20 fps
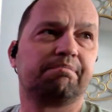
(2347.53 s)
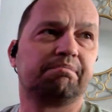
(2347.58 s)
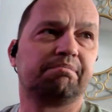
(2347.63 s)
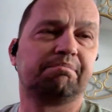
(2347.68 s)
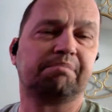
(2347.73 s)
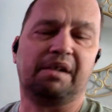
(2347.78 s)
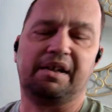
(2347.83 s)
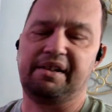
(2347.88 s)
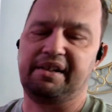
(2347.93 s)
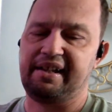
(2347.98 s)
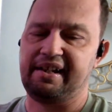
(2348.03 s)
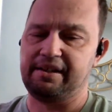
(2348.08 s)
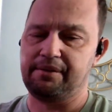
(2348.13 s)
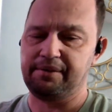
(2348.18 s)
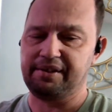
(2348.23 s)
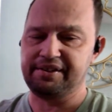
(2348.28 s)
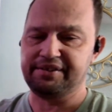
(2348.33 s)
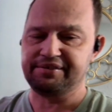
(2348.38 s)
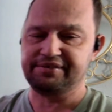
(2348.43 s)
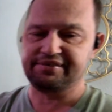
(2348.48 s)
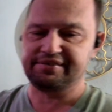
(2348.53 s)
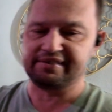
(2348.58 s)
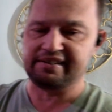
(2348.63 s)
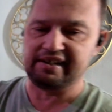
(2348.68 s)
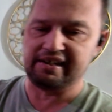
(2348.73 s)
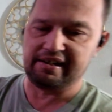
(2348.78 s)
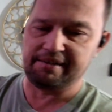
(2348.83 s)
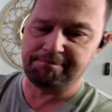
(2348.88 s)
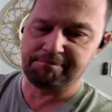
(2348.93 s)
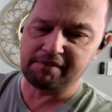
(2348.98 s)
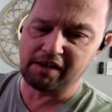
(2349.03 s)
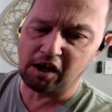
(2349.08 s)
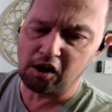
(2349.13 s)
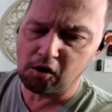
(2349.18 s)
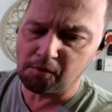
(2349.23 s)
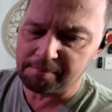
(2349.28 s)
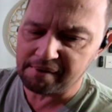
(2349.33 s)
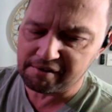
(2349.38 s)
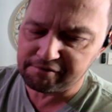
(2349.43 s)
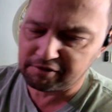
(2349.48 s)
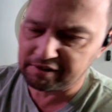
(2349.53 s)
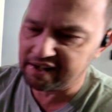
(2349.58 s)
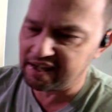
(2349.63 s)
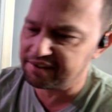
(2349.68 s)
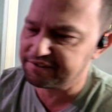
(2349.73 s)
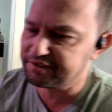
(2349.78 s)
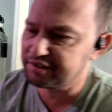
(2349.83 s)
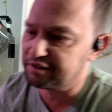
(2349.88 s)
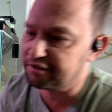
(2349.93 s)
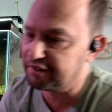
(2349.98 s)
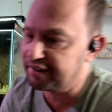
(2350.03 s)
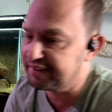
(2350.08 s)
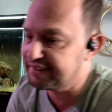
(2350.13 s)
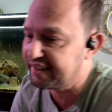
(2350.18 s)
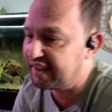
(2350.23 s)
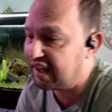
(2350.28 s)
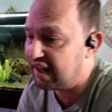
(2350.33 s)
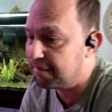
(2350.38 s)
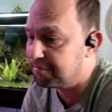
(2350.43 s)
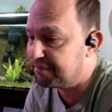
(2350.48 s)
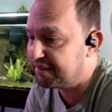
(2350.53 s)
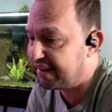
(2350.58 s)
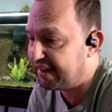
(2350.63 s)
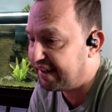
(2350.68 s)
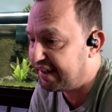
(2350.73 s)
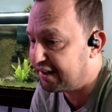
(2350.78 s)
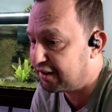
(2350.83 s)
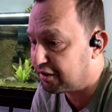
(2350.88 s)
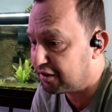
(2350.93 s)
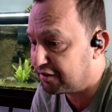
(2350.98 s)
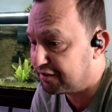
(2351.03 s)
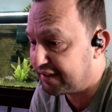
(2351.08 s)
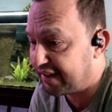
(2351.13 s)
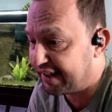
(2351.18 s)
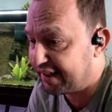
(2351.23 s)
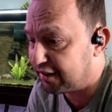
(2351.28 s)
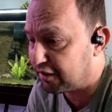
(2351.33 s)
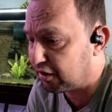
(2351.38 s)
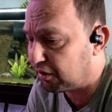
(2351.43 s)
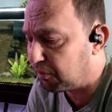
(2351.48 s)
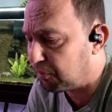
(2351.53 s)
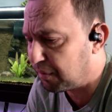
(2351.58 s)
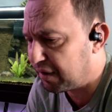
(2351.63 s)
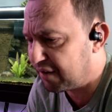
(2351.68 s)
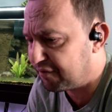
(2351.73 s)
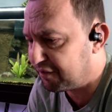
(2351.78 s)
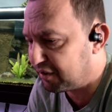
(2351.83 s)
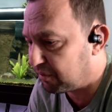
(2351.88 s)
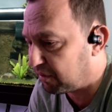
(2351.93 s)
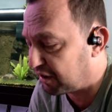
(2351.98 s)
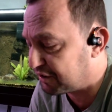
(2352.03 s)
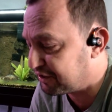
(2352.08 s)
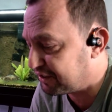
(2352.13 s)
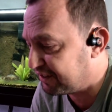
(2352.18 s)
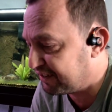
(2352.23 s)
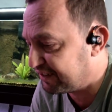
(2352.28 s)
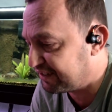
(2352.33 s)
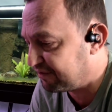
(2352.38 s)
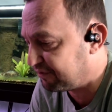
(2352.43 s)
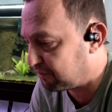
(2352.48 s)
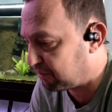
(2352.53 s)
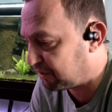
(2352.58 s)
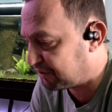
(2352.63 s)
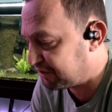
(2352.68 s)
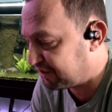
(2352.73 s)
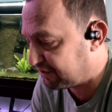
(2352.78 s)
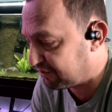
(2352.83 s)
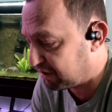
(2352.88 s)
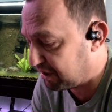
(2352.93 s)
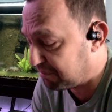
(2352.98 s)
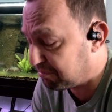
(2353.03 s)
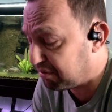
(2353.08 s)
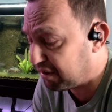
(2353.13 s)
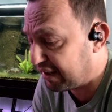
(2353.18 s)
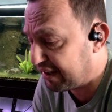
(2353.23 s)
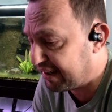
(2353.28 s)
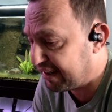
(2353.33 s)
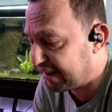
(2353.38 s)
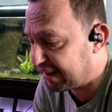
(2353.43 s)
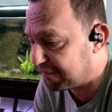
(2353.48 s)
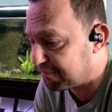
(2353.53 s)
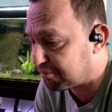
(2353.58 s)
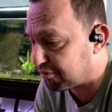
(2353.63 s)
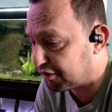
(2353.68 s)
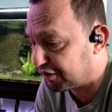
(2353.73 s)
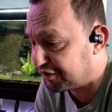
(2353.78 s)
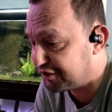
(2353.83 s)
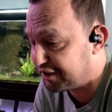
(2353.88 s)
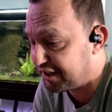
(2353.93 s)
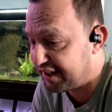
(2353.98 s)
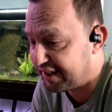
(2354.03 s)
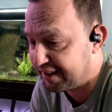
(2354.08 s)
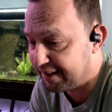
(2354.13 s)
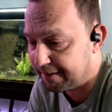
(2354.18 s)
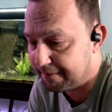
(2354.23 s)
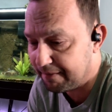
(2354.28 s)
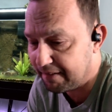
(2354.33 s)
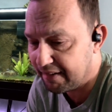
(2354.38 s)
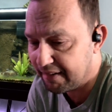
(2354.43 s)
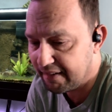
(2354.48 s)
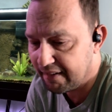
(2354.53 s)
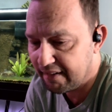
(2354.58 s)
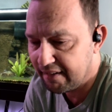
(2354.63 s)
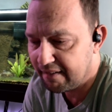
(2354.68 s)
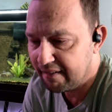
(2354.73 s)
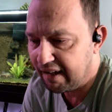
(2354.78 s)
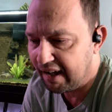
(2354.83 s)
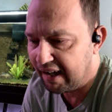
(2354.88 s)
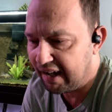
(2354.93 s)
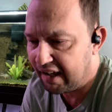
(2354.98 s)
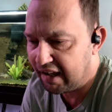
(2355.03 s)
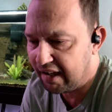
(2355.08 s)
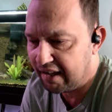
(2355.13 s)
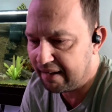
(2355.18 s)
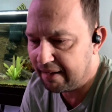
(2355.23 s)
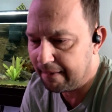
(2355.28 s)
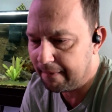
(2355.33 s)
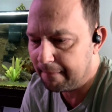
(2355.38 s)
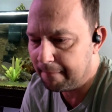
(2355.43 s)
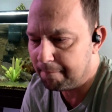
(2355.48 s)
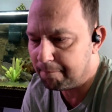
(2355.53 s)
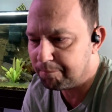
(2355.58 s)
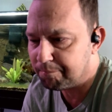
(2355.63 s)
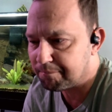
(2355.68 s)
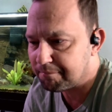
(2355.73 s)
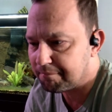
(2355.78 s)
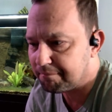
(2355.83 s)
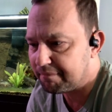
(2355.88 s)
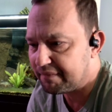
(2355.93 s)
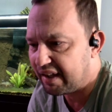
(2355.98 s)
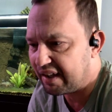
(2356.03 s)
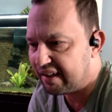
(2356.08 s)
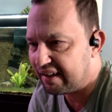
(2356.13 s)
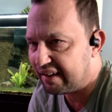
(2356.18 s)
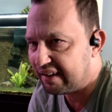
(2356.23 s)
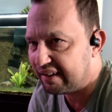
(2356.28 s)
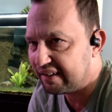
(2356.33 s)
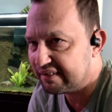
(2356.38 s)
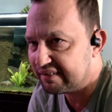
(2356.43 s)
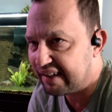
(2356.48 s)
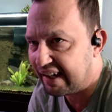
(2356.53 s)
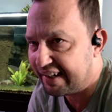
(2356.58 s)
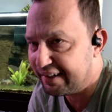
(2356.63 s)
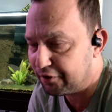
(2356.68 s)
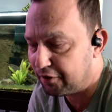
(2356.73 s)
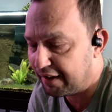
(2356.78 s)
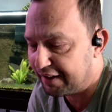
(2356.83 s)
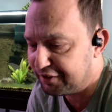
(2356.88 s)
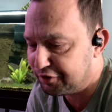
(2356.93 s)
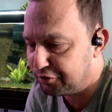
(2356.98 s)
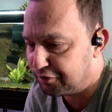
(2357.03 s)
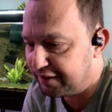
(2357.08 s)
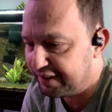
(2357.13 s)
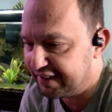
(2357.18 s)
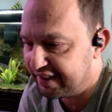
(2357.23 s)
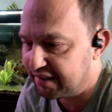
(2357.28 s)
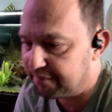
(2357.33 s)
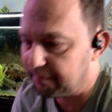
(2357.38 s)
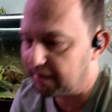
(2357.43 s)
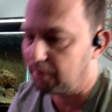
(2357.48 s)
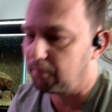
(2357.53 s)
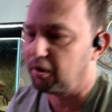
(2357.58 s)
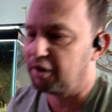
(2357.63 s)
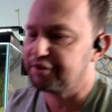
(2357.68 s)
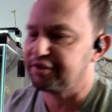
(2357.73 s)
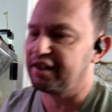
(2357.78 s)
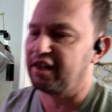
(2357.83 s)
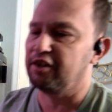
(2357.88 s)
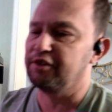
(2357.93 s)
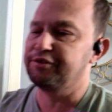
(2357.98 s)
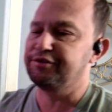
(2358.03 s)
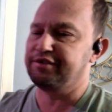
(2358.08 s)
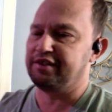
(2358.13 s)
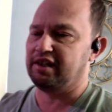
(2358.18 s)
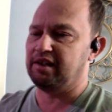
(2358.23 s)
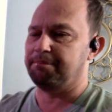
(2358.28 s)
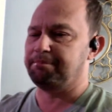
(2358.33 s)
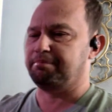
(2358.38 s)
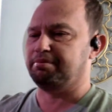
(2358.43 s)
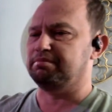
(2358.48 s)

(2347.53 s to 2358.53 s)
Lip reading: But anyways, I hope everyone has a great time, day or night, or whenever you're watching this. If you're watching the replay, I appreciate it. I know I do need to get my watch hours up,